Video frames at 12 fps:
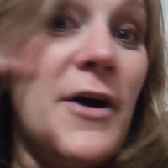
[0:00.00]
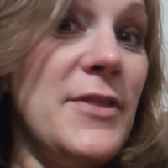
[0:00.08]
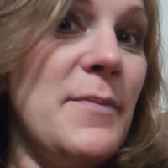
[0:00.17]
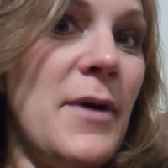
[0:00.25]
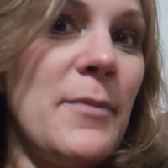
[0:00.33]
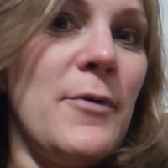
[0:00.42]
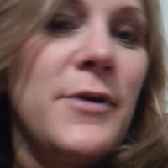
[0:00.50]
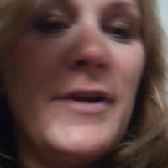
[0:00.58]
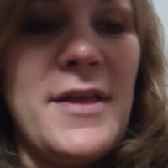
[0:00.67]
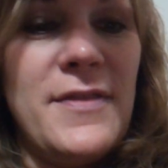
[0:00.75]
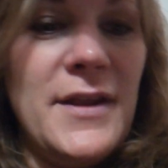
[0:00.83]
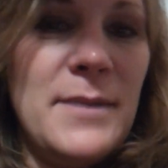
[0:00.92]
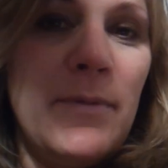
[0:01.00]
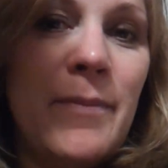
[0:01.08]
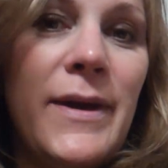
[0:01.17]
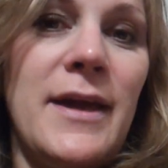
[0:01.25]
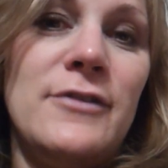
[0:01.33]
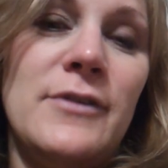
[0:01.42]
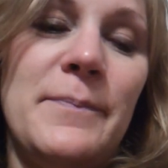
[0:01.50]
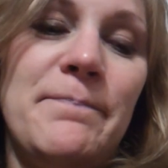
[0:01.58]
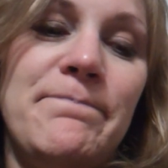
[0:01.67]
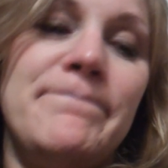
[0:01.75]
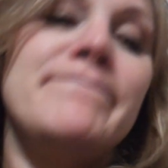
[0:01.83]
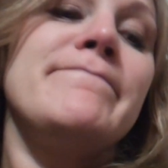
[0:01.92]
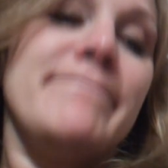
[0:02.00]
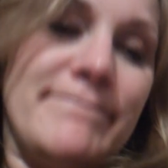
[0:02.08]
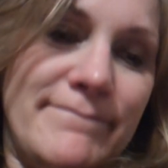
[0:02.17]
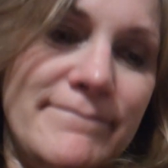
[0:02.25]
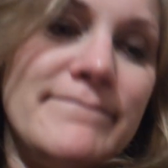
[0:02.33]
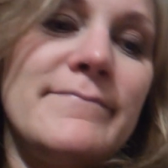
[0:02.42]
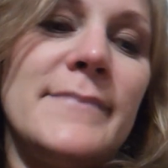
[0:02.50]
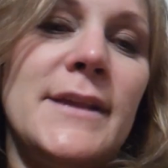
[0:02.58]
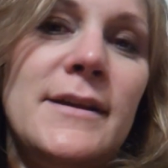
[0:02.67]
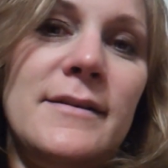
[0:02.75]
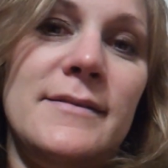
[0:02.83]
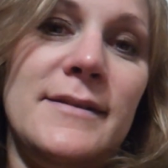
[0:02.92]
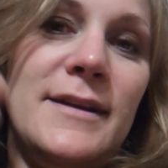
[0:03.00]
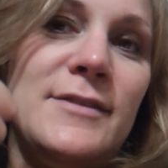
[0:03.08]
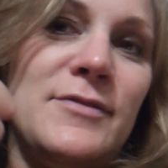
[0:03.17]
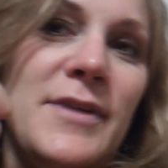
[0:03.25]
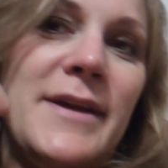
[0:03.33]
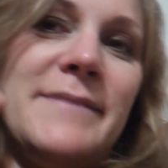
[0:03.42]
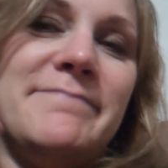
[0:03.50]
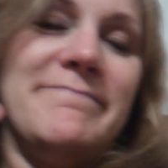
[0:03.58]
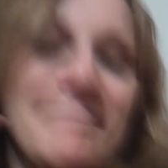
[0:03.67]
on the popcorn, and then I put my ketchup. Okay. That's right.